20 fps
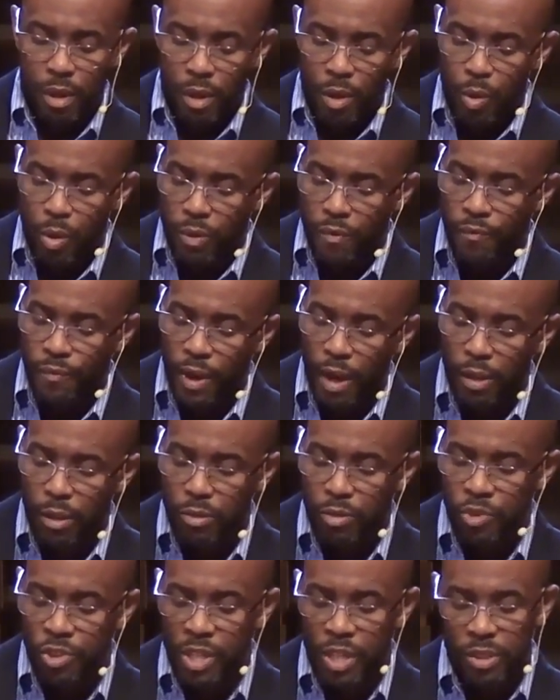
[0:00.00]
who had
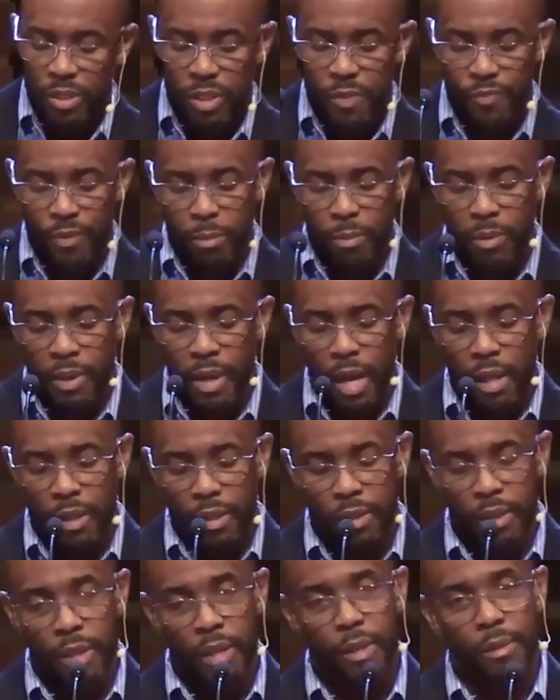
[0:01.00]
followed Jesus from
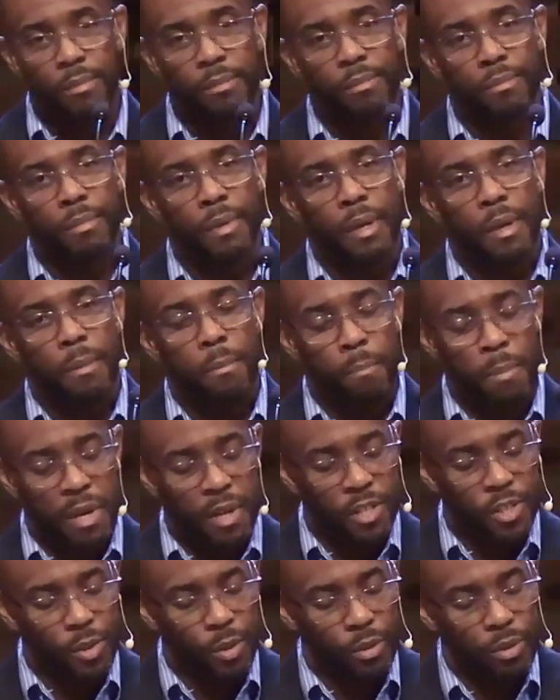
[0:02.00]
Galilee,
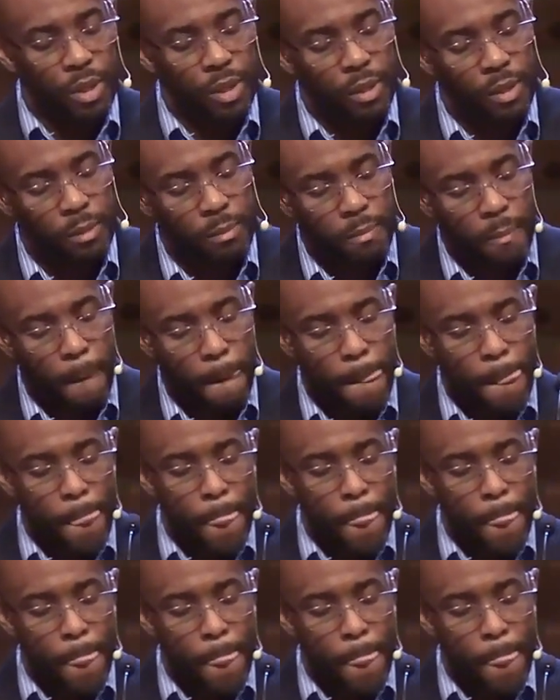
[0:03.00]
ministering to him,